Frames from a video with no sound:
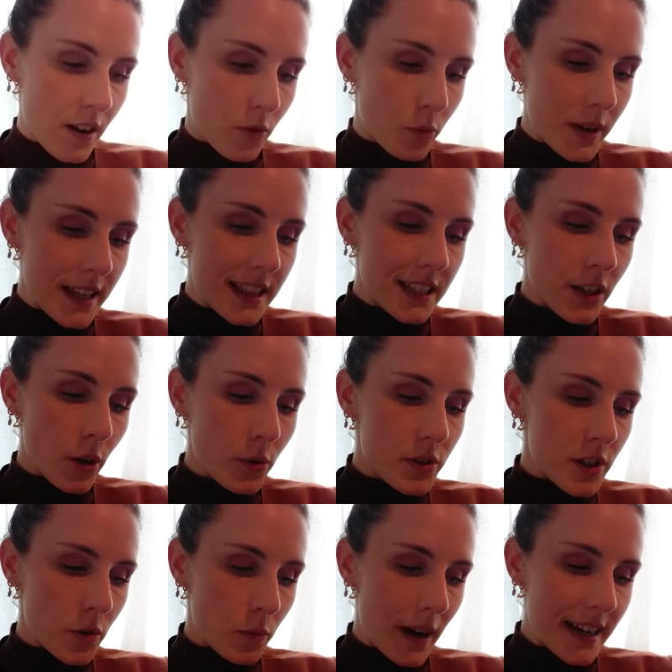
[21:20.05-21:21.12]
Read the
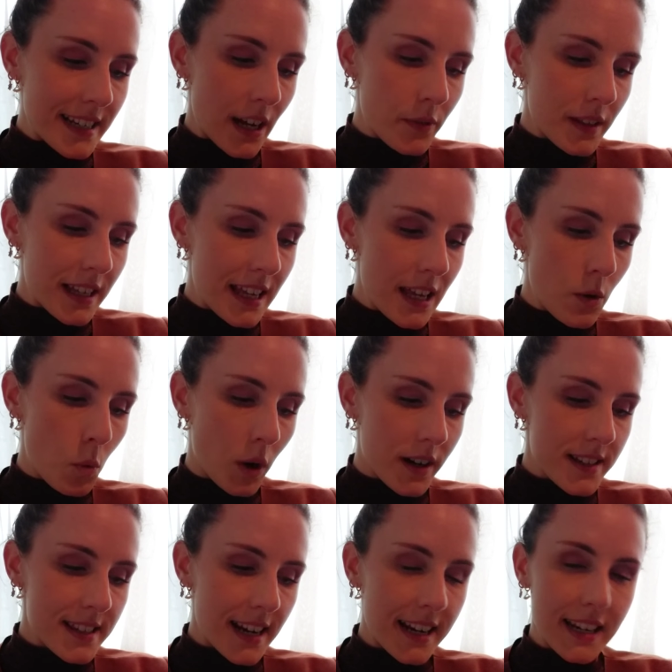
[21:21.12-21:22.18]
notes and write down the key
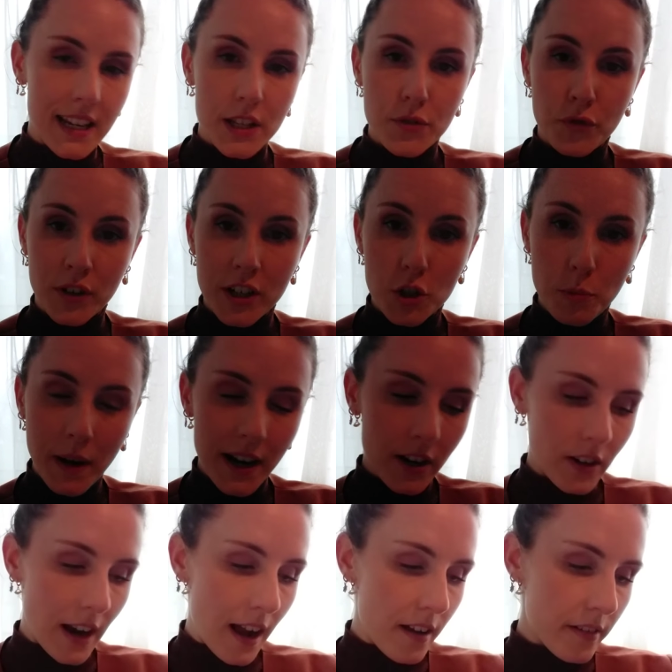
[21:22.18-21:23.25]
words and ideas for each
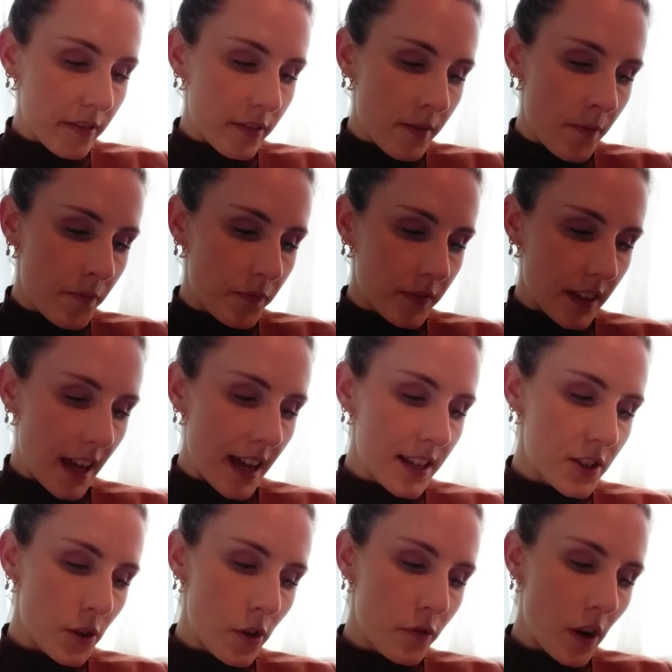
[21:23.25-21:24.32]
paragraph. Okay,
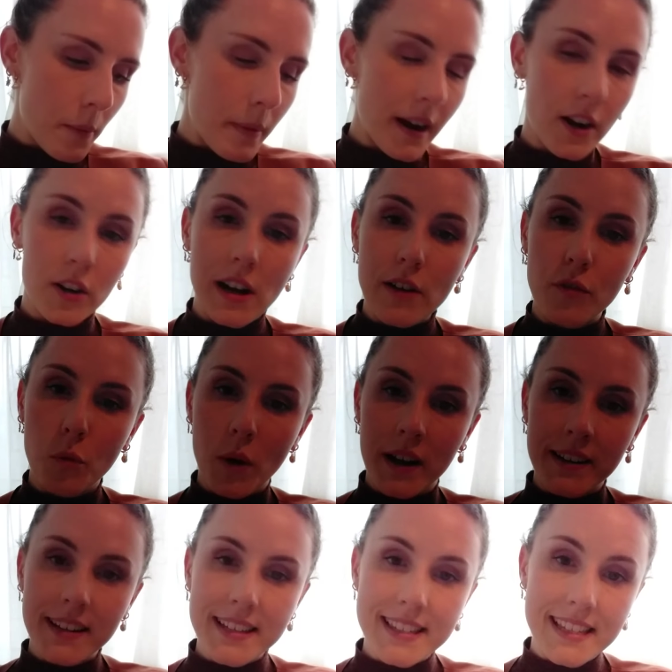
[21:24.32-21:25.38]
so you've got paragraph
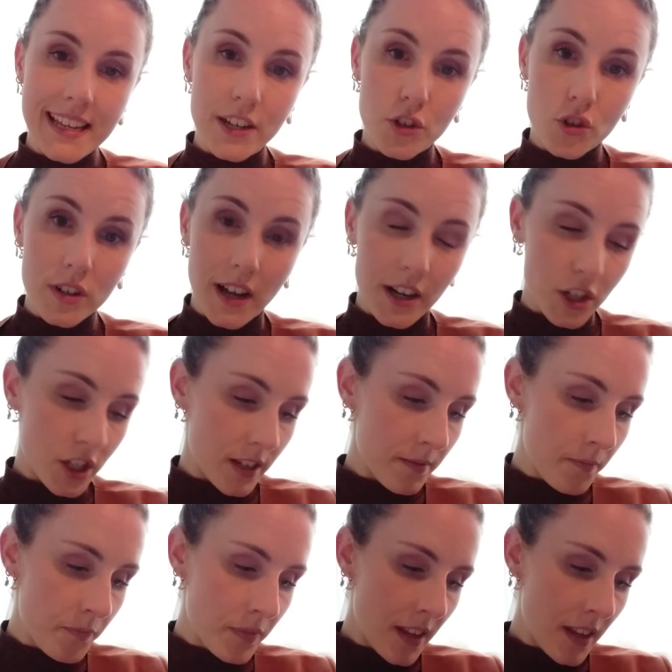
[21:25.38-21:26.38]
1 is the introduction.